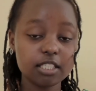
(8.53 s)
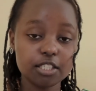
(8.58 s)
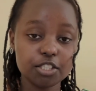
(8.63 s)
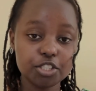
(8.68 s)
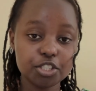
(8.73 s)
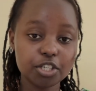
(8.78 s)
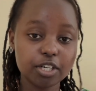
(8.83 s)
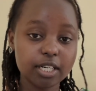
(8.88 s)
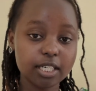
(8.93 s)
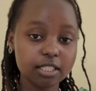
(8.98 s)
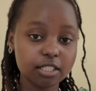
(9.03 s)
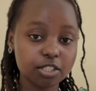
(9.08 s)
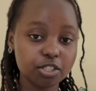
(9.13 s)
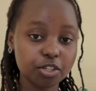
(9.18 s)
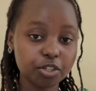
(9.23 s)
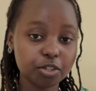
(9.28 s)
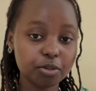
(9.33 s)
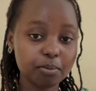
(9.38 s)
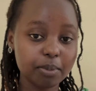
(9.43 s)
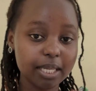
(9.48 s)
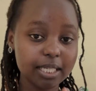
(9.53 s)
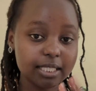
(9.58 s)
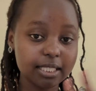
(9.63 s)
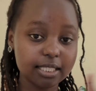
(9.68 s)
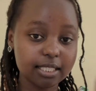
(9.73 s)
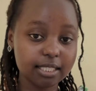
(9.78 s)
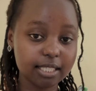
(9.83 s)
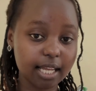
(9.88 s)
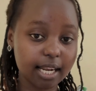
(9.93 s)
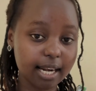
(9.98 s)
insurance document
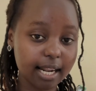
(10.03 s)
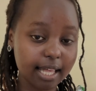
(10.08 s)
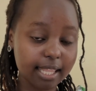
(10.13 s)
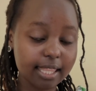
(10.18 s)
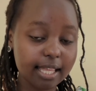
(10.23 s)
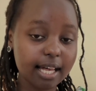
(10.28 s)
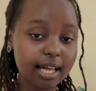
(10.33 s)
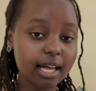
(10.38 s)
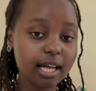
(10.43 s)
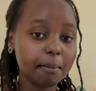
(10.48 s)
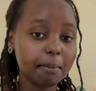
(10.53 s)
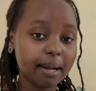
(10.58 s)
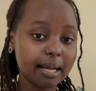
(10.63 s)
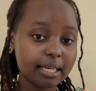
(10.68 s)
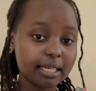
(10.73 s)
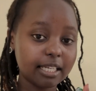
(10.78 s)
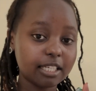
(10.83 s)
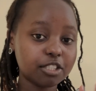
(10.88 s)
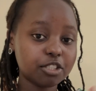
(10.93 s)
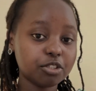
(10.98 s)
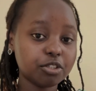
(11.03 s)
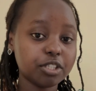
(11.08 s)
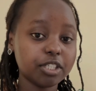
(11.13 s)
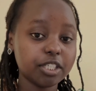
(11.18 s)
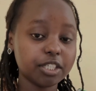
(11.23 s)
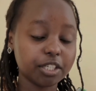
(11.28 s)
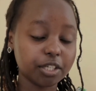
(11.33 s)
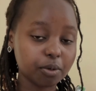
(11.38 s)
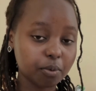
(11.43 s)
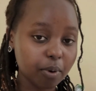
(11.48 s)
is another
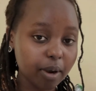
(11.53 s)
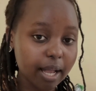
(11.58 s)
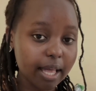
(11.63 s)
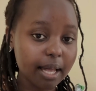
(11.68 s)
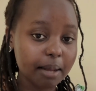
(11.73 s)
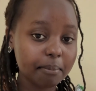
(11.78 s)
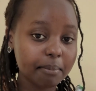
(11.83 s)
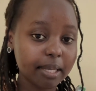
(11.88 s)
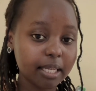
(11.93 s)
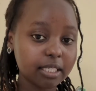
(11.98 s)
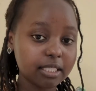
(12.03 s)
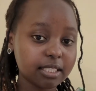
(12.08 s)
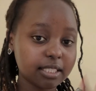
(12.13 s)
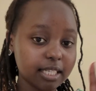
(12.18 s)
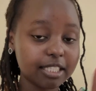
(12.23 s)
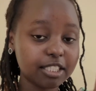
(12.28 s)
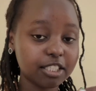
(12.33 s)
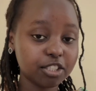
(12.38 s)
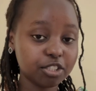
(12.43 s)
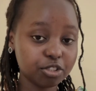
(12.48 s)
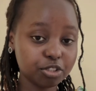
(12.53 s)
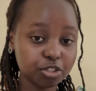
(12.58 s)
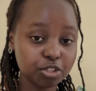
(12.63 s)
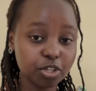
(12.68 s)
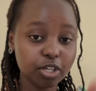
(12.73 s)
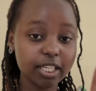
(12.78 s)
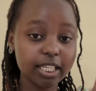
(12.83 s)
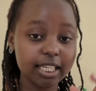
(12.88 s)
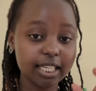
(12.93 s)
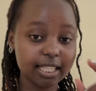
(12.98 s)
mandatory requirement that is
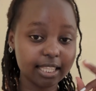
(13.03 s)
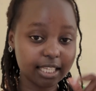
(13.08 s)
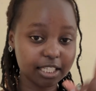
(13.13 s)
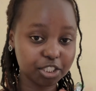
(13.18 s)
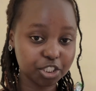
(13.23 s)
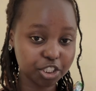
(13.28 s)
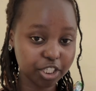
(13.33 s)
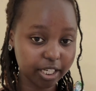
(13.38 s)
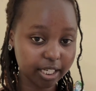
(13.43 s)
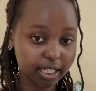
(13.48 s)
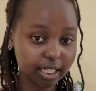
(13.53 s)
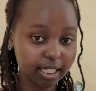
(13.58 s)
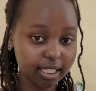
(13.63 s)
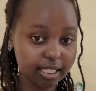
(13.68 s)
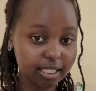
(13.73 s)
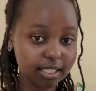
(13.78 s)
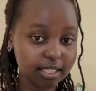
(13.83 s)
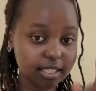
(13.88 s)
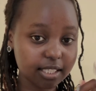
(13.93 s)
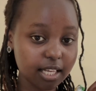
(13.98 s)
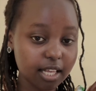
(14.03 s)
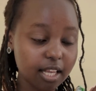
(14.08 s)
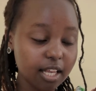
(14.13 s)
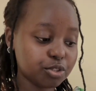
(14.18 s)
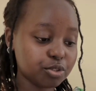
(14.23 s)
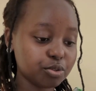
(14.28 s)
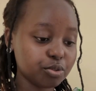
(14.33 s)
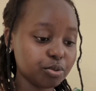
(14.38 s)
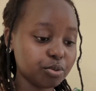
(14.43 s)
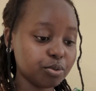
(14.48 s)
usually in the checklist.
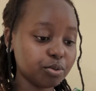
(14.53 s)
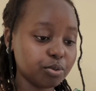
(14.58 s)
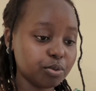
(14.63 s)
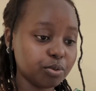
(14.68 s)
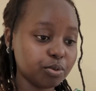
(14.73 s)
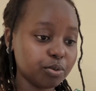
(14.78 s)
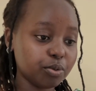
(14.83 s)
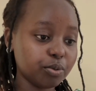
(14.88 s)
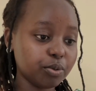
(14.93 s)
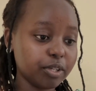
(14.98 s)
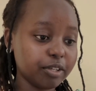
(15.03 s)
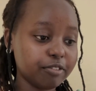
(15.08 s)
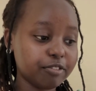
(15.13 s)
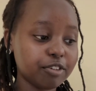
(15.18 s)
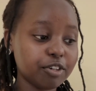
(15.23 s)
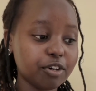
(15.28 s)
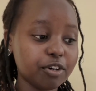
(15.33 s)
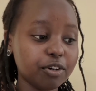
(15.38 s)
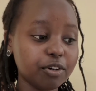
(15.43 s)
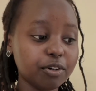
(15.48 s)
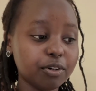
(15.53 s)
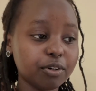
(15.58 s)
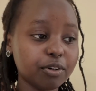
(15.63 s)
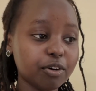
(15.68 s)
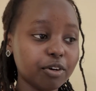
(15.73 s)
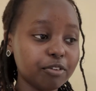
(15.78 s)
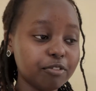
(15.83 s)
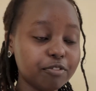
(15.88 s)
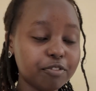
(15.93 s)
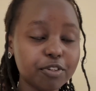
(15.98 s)
So if you're
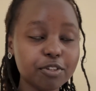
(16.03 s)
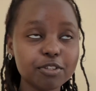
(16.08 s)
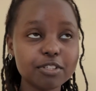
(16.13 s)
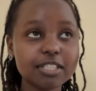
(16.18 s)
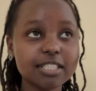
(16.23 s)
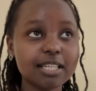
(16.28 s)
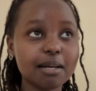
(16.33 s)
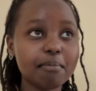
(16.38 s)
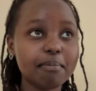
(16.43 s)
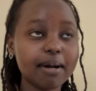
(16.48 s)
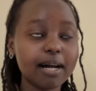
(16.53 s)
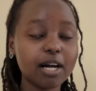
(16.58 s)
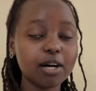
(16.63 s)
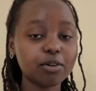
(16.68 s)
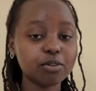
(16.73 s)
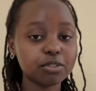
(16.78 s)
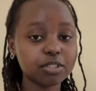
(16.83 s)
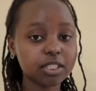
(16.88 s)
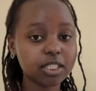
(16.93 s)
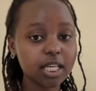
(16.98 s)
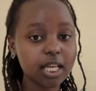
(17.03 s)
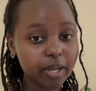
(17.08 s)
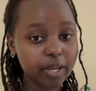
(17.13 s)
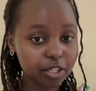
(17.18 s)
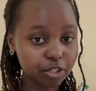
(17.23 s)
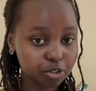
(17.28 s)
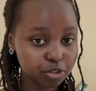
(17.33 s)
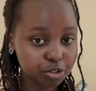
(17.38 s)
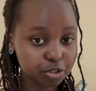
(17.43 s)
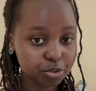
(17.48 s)
confused about
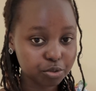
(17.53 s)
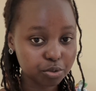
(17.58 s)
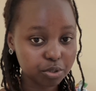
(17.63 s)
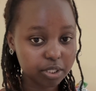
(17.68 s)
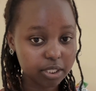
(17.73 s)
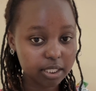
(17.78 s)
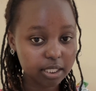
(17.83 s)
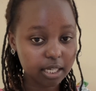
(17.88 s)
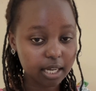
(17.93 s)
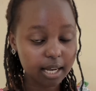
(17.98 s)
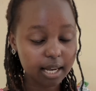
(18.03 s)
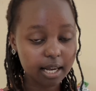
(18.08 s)
when you should